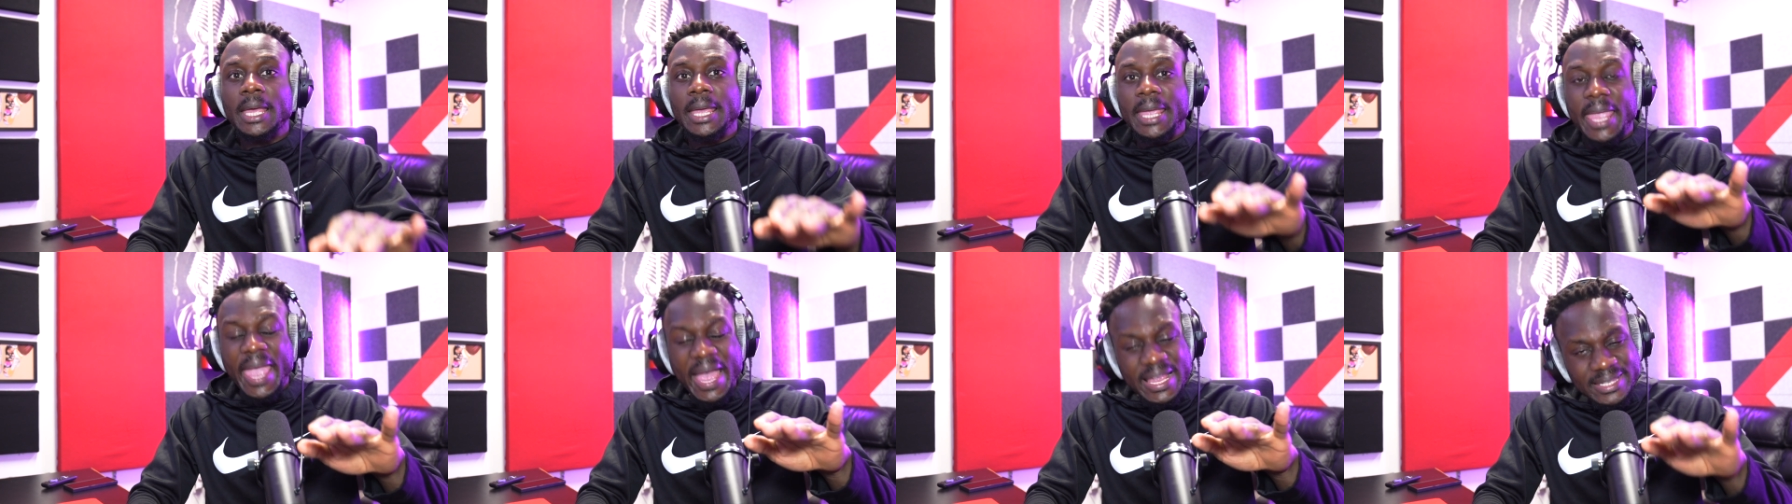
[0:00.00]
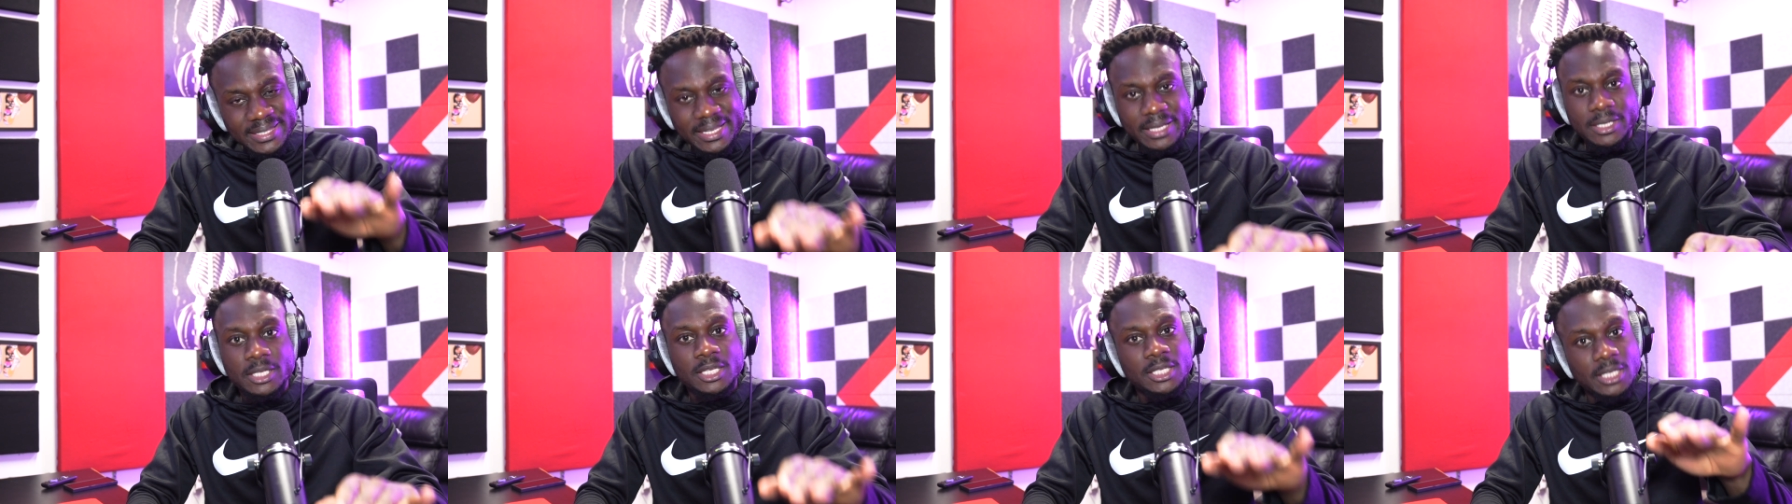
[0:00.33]
he has
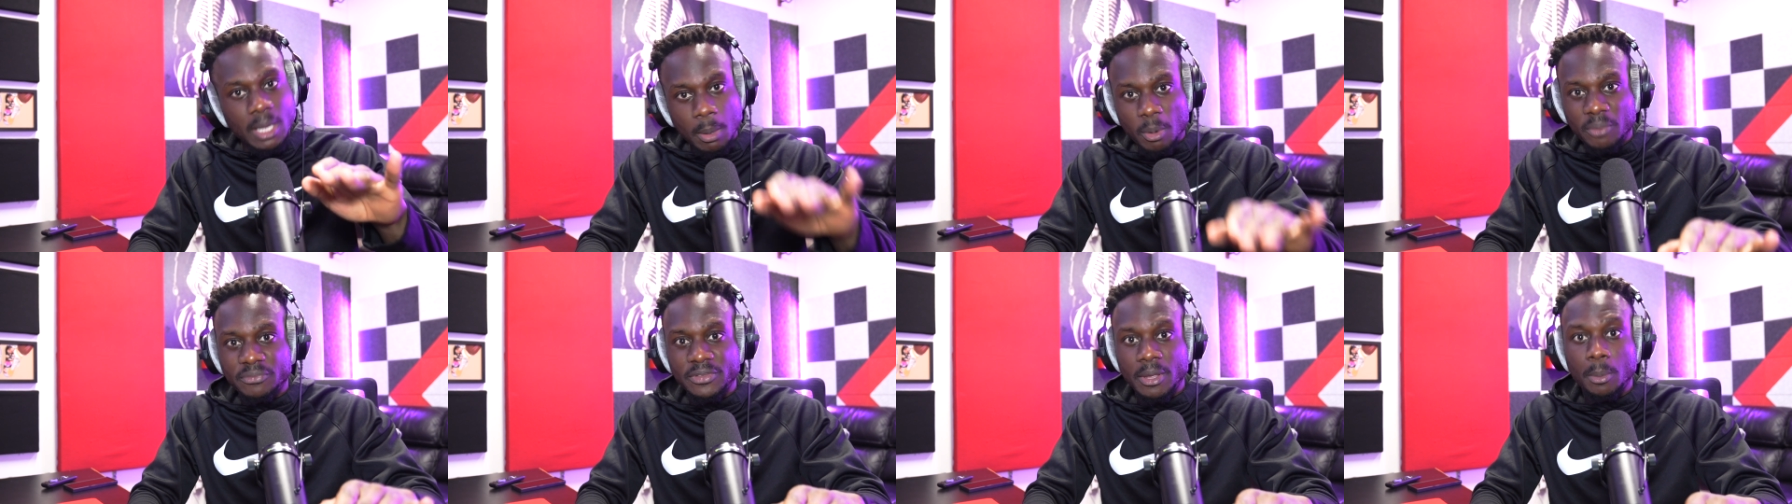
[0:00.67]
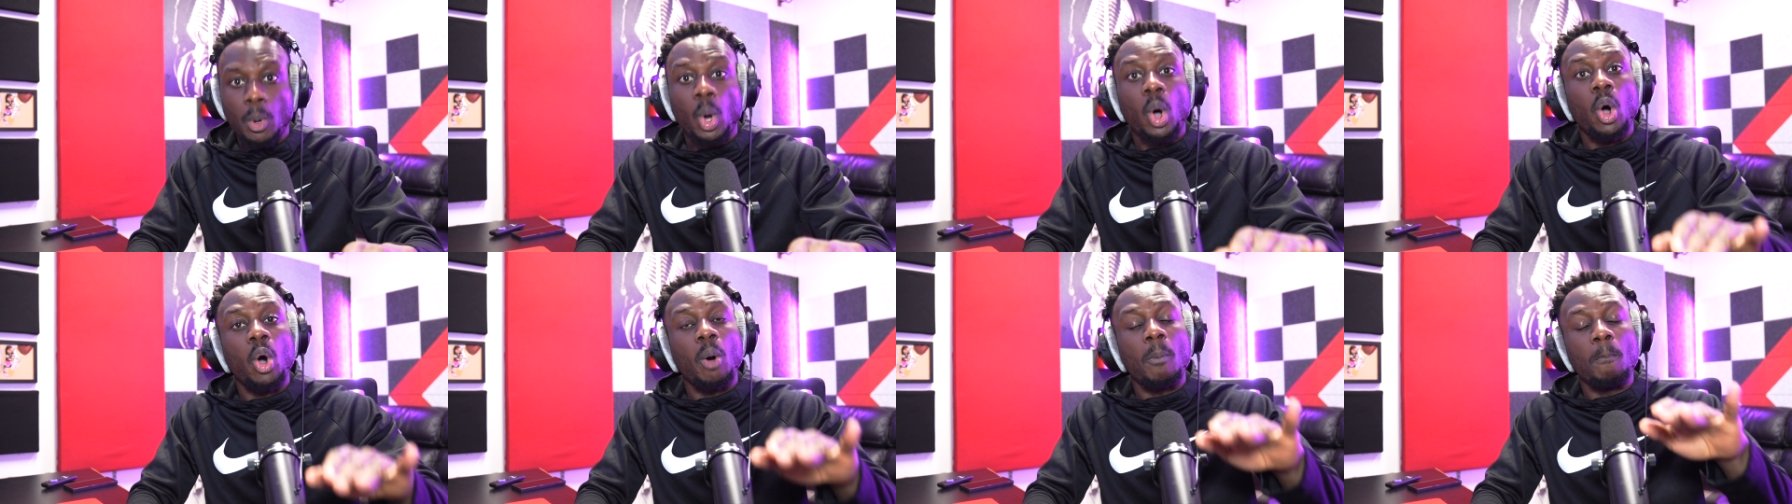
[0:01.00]
done some of them
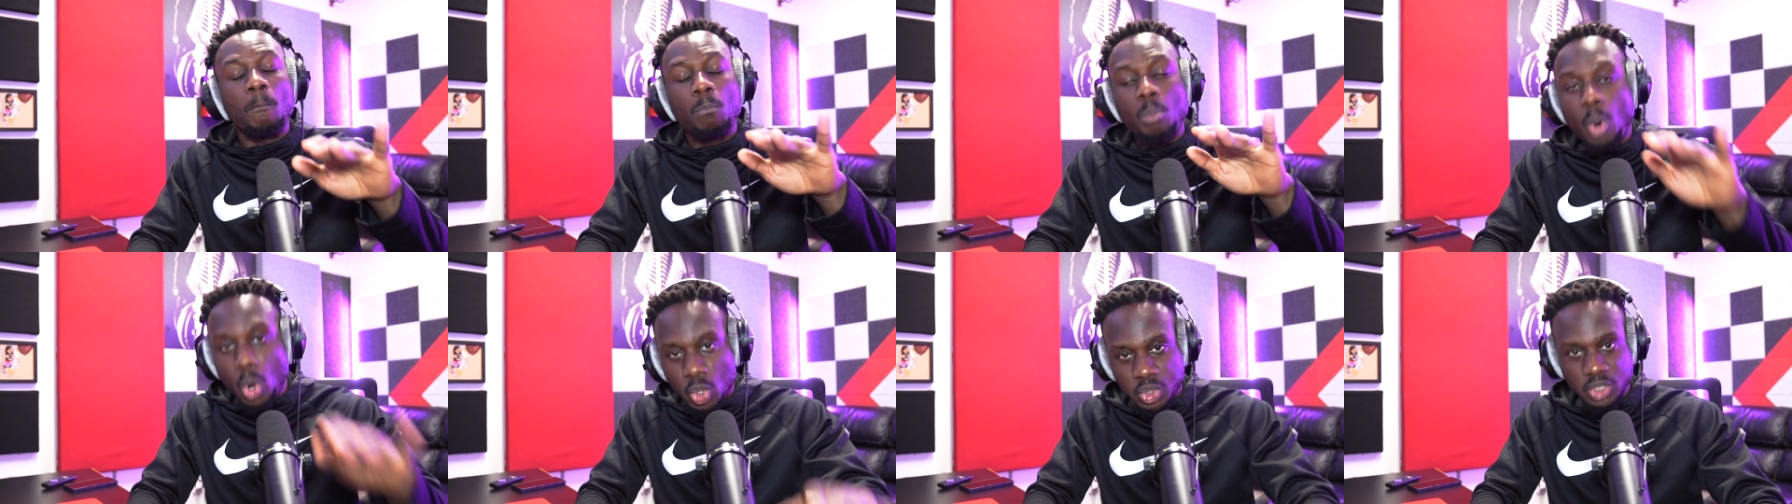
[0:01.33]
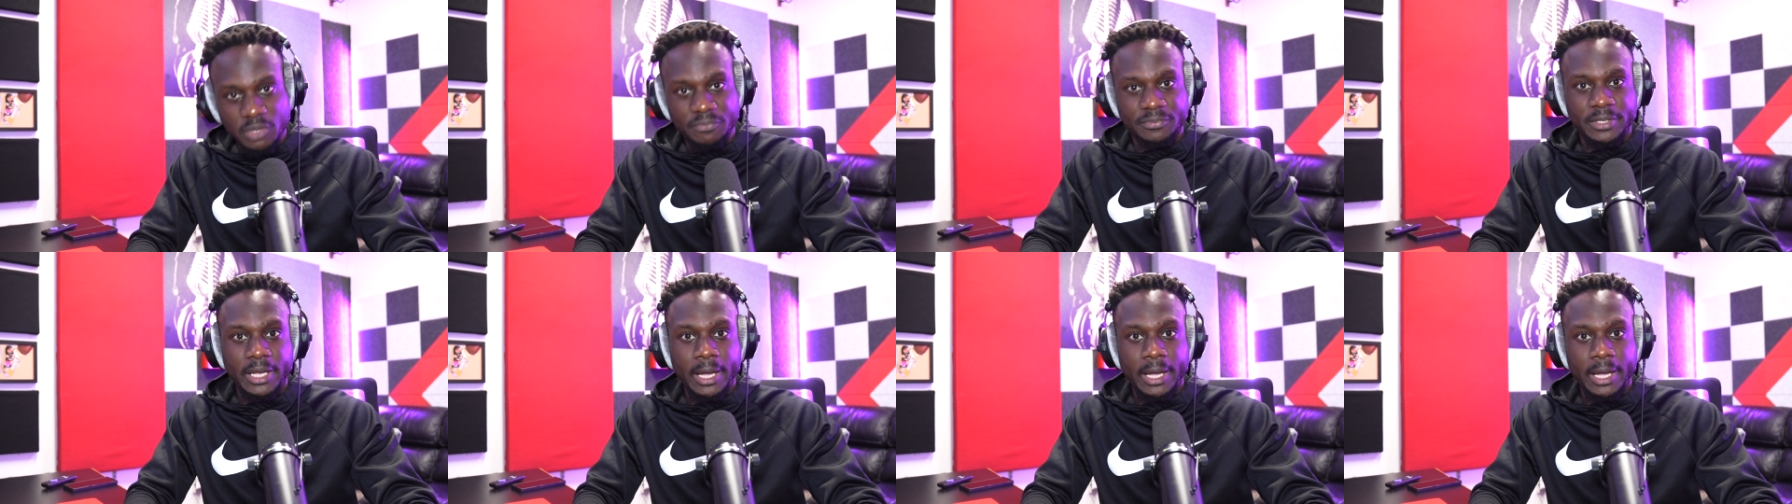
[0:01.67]
or most of